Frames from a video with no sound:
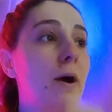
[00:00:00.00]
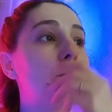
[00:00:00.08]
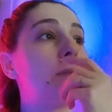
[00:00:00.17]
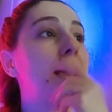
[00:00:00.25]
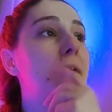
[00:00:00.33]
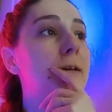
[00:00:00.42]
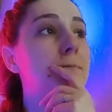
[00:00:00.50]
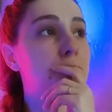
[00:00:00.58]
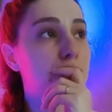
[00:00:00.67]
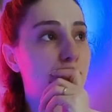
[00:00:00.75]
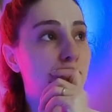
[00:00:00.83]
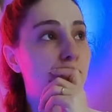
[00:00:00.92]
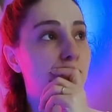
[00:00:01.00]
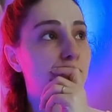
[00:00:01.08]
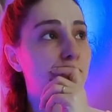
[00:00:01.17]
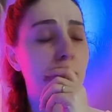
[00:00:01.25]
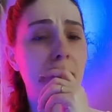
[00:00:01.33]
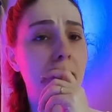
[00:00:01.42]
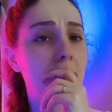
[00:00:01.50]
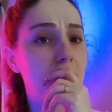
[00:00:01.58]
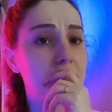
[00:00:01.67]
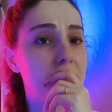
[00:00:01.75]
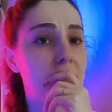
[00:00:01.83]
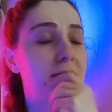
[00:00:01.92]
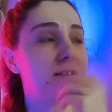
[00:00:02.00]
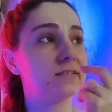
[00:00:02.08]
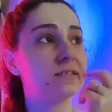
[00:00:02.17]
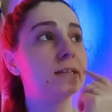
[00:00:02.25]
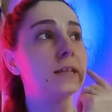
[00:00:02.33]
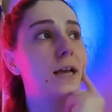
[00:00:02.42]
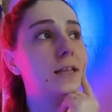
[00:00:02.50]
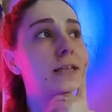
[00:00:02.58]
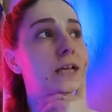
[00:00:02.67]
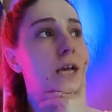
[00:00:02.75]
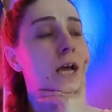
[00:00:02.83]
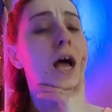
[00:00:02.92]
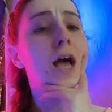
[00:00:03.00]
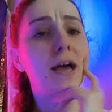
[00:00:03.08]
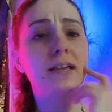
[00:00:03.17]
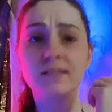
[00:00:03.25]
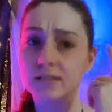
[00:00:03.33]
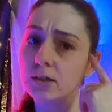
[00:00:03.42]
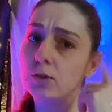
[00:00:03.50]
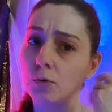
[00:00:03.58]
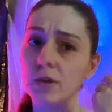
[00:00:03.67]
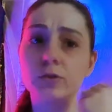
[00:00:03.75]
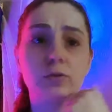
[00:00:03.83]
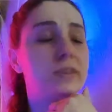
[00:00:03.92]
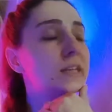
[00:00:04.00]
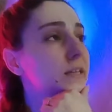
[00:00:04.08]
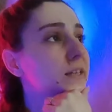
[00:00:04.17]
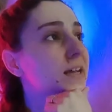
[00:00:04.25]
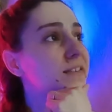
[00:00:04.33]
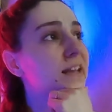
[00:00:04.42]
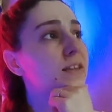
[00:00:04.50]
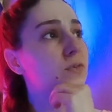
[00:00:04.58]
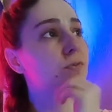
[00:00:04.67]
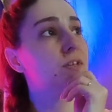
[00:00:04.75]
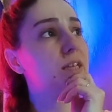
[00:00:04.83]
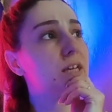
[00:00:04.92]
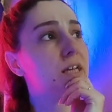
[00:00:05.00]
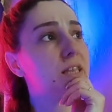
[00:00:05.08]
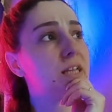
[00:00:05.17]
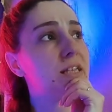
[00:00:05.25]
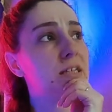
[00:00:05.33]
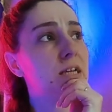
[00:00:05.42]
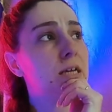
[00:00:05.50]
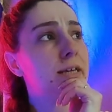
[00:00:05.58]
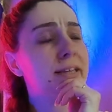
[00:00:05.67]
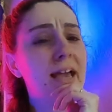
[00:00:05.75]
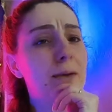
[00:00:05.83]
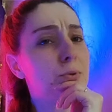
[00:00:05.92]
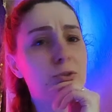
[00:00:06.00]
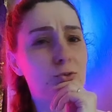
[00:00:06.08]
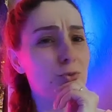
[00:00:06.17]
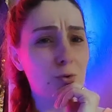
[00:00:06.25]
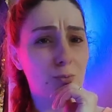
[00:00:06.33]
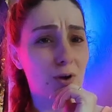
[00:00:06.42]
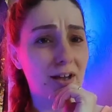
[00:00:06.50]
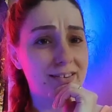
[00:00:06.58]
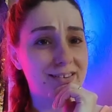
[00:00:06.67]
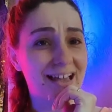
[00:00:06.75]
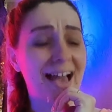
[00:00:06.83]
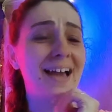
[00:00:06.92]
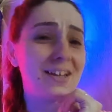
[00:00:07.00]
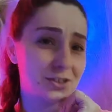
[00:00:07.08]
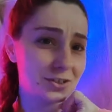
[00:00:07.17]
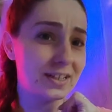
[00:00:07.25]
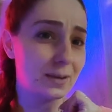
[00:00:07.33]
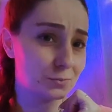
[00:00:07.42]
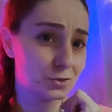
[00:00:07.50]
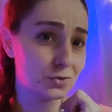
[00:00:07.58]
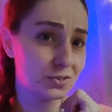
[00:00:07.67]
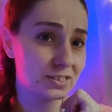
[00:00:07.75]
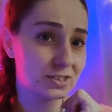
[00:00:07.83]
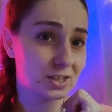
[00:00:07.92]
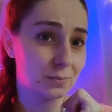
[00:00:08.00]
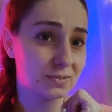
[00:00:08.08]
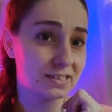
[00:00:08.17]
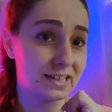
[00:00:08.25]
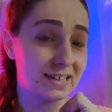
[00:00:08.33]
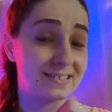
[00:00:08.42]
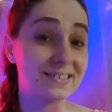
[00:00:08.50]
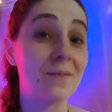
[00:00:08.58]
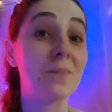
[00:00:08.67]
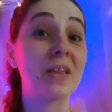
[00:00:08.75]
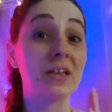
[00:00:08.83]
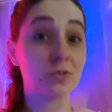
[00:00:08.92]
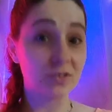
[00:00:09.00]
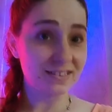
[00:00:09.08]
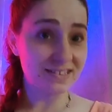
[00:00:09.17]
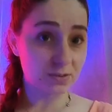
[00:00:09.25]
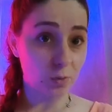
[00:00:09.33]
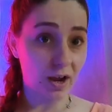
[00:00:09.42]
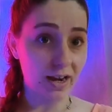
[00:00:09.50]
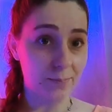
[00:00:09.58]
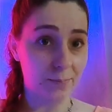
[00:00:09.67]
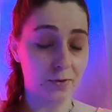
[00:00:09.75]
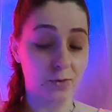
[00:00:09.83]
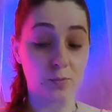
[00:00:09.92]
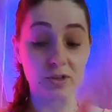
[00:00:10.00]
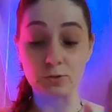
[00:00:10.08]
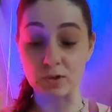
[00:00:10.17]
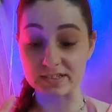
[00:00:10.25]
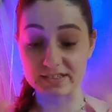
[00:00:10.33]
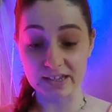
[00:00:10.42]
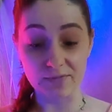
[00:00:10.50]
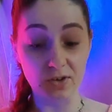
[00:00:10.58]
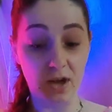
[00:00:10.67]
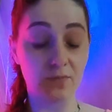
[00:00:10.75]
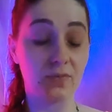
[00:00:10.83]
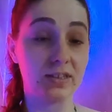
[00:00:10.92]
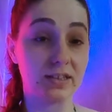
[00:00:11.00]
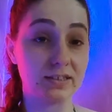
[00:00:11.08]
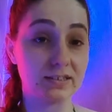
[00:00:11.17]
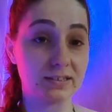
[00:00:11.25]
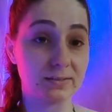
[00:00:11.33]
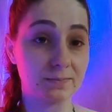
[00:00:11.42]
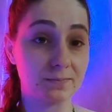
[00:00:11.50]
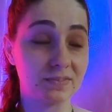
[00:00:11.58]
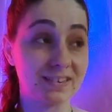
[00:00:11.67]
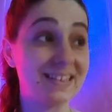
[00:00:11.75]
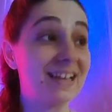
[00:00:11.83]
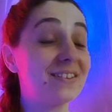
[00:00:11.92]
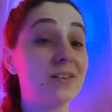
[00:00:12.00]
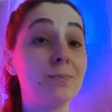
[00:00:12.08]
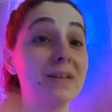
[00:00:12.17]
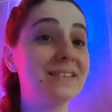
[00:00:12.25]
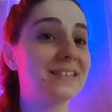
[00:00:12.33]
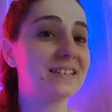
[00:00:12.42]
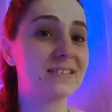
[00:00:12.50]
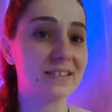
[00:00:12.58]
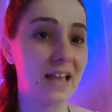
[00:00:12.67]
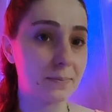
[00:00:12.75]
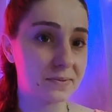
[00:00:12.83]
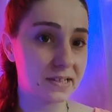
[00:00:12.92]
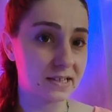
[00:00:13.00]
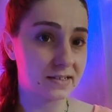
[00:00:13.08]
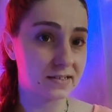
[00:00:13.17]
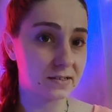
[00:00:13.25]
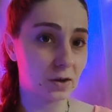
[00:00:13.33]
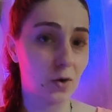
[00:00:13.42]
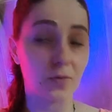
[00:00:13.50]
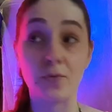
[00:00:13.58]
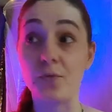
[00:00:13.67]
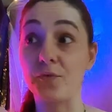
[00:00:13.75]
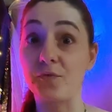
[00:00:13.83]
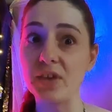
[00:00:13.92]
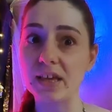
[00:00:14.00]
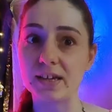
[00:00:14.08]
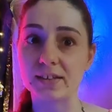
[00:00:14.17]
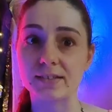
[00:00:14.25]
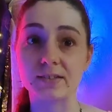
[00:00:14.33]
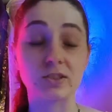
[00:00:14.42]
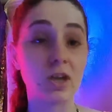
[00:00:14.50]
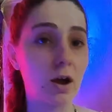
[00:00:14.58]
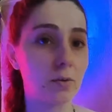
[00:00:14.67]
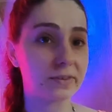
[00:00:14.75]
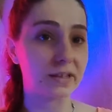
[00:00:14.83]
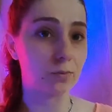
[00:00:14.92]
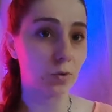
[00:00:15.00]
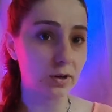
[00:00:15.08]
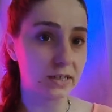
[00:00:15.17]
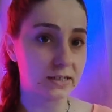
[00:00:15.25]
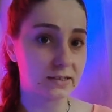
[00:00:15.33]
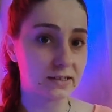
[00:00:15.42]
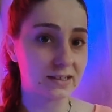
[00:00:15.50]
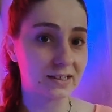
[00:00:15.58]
I'm like, yeah, I see that. Ah, I see you want to think that fear and that. Yeah, but you know what? Actually, I'm choosing something else. So this is what happens when you're self-confident. Doesn't mean there is an absence of fears, doubt and worries.